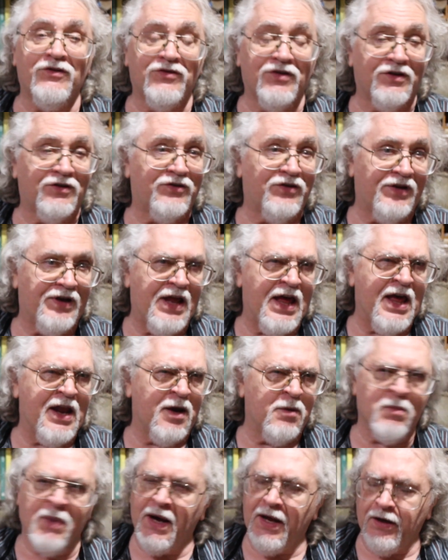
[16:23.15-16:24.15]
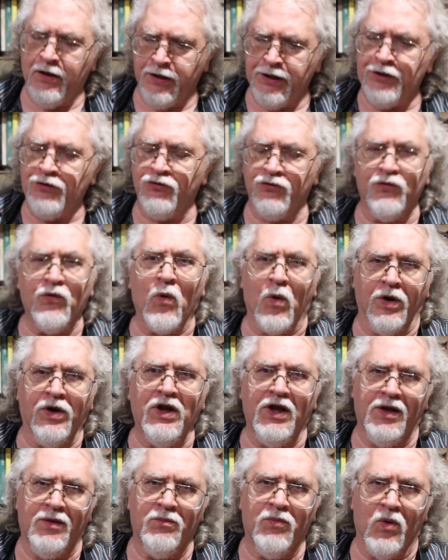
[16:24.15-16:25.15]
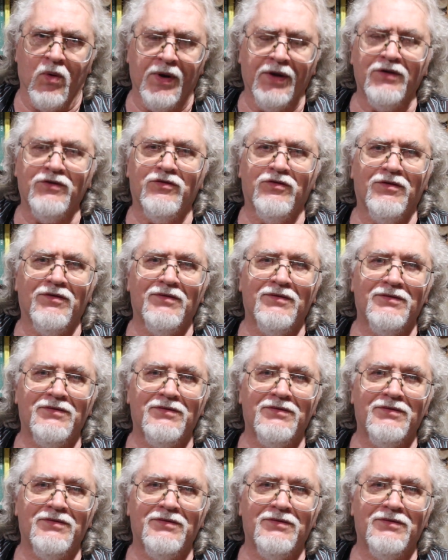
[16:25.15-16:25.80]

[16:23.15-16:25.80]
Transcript: Cincinnati by at least 14 points.